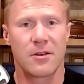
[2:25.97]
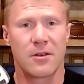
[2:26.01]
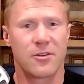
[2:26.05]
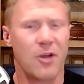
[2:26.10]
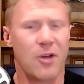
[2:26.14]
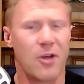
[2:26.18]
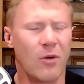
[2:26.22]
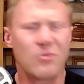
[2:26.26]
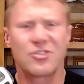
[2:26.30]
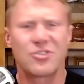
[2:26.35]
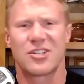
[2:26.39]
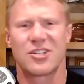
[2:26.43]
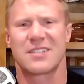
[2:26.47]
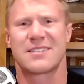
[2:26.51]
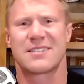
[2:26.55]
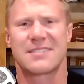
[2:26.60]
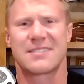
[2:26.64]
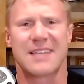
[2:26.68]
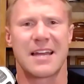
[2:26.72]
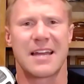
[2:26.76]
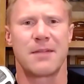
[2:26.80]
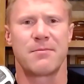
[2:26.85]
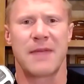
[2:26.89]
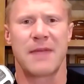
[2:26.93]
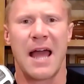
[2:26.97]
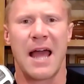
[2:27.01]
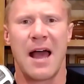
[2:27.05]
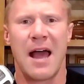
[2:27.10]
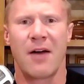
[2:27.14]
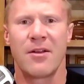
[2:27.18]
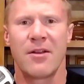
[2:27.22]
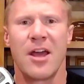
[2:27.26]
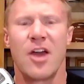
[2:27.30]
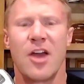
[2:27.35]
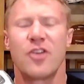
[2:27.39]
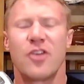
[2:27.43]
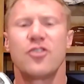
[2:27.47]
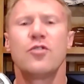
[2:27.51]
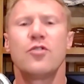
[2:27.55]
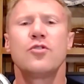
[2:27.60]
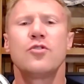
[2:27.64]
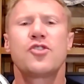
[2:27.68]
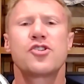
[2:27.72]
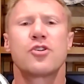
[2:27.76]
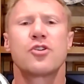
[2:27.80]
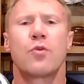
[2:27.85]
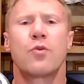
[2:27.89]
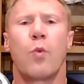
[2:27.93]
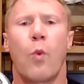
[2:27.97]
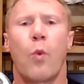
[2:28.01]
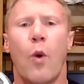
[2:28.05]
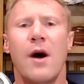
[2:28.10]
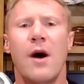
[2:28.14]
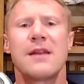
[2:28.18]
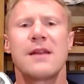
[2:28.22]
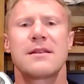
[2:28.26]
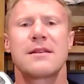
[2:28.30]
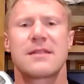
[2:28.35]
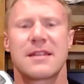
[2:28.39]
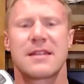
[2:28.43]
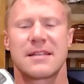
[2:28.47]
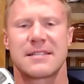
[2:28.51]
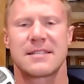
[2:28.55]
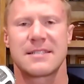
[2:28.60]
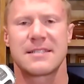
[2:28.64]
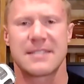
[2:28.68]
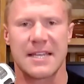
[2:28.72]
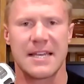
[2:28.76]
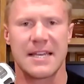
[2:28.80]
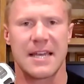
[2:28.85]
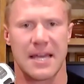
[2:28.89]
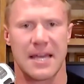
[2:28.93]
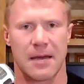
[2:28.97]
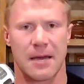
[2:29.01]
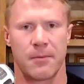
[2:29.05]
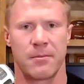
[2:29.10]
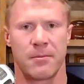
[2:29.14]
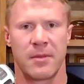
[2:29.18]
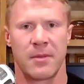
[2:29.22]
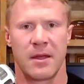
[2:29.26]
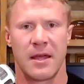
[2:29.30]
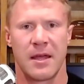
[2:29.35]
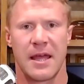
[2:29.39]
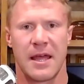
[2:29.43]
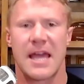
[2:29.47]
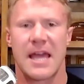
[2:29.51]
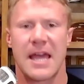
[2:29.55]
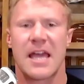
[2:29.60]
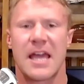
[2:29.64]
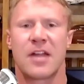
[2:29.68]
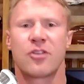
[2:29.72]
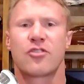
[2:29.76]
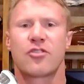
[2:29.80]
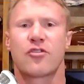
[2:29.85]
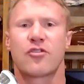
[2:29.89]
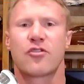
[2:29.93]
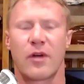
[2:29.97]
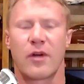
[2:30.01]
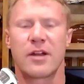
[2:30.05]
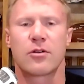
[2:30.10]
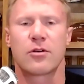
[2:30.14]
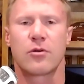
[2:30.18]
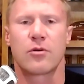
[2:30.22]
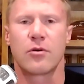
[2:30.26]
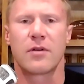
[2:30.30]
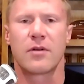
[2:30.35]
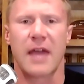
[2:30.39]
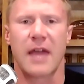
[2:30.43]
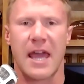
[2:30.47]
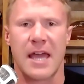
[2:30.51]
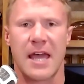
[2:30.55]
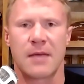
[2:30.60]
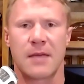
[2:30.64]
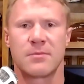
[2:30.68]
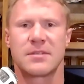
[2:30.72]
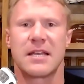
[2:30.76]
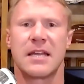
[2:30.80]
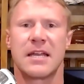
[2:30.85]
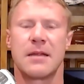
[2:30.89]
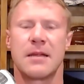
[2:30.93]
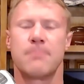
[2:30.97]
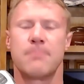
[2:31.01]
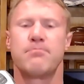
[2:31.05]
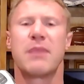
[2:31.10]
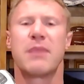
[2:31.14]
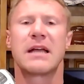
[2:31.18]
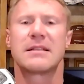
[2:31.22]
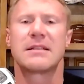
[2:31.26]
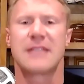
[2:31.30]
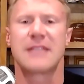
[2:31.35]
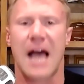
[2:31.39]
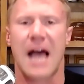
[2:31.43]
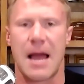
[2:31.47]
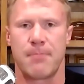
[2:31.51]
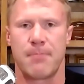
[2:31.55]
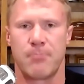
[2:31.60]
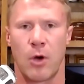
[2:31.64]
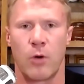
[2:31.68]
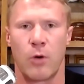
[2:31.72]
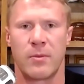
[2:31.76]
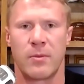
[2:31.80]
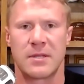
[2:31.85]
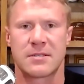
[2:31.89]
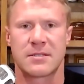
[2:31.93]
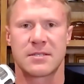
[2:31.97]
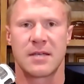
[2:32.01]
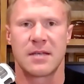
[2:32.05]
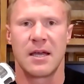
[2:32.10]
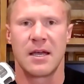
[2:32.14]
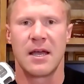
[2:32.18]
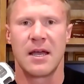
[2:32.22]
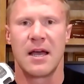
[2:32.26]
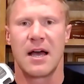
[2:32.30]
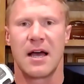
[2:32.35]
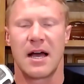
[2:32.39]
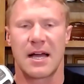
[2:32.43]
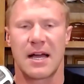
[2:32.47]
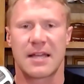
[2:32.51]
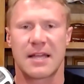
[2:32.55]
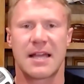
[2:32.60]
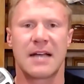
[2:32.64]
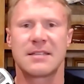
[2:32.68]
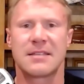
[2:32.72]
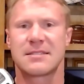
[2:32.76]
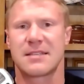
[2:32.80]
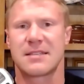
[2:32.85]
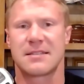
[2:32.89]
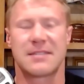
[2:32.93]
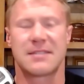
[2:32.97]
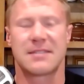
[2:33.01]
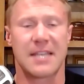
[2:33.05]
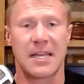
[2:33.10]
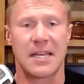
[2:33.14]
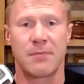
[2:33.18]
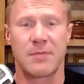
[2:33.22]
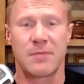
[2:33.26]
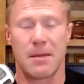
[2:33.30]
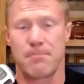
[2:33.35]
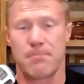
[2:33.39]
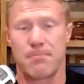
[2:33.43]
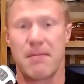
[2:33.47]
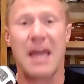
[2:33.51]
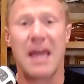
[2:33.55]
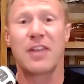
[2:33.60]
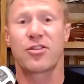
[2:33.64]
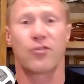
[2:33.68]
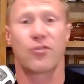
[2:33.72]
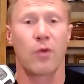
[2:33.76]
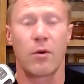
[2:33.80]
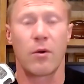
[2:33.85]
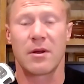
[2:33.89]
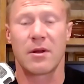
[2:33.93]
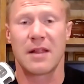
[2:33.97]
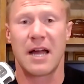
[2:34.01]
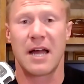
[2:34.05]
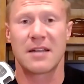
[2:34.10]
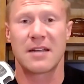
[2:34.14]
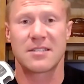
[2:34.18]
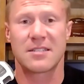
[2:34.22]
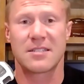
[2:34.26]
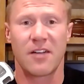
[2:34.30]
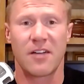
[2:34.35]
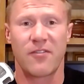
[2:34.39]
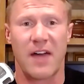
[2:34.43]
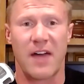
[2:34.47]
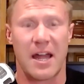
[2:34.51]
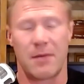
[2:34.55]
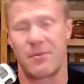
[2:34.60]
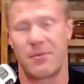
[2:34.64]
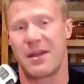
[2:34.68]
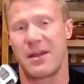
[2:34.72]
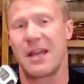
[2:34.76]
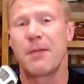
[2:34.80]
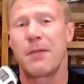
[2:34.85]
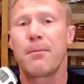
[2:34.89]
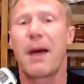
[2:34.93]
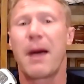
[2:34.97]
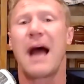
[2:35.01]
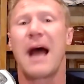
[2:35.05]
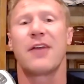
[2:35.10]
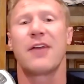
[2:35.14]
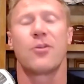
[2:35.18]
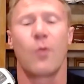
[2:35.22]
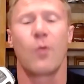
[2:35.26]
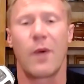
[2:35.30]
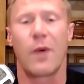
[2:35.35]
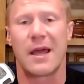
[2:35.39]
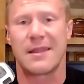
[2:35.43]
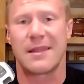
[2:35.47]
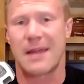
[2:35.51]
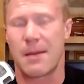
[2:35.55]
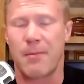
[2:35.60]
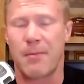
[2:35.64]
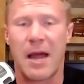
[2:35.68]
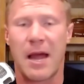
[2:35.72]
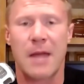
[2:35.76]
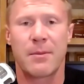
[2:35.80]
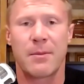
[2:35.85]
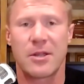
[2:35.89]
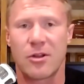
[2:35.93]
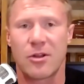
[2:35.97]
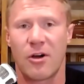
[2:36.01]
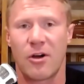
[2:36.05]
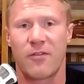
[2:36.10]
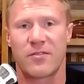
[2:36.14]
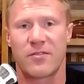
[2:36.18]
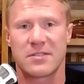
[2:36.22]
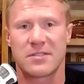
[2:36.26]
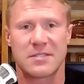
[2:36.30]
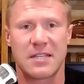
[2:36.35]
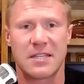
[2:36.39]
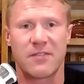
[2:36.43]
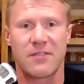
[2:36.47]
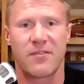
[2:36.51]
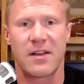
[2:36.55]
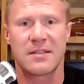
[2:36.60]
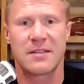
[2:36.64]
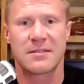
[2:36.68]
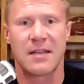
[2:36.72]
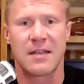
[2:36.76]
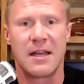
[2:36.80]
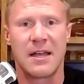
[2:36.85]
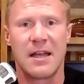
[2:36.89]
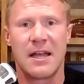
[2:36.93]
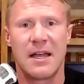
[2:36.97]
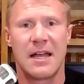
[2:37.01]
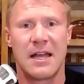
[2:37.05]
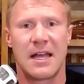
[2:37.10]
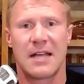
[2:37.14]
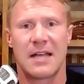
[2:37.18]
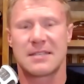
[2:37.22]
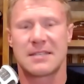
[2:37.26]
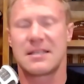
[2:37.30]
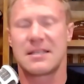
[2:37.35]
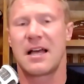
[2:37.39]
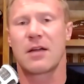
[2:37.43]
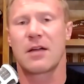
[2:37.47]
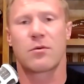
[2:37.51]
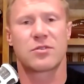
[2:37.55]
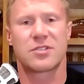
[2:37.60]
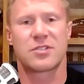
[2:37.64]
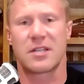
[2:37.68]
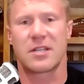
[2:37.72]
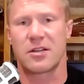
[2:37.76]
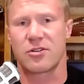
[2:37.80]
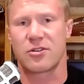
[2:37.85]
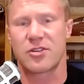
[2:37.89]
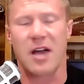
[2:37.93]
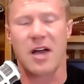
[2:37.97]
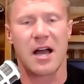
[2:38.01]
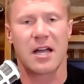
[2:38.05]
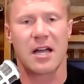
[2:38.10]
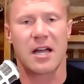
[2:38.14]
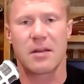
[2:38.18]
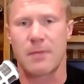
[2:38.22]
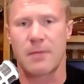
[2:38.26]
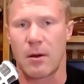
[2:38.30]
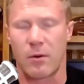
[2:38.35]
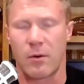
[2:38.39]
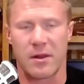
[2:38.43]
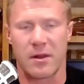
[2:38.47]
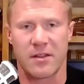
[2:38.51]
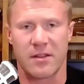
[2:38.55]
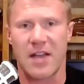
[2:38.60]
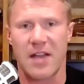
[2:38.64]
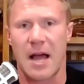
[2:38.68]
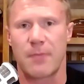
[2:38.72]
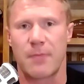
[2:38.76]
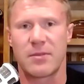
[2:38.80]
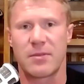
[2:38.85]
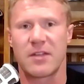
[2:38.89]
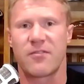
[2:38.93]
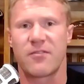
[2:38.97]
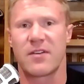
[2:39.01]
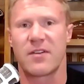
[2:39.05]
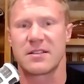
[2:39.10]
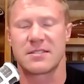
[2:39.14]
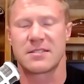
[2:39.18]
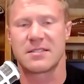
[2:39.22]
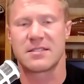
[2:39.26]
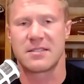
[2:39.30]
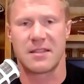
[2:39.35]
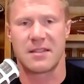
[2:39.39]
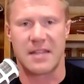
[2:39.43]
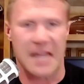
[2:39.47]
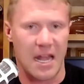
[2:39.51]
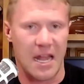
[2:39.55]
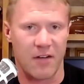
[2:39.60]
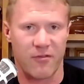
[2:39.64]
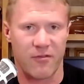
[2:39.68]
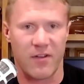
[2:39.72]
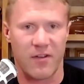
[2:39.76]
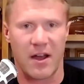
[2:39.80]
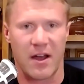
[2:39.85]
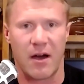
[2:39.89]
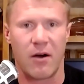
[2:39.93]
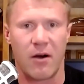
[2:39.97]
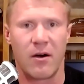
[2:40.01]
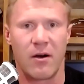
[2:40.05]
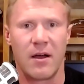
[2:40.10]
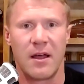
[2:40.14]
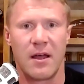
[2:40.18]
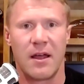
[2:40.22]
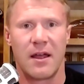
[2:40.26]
Don't just set him down. You should want to see him in critical games and in big time moments against a team that may throw a lot of stuff at him. And by the way, that Miami Dolphins defense, it's not like we're sitting here talking about one of the top defenses in the NFL.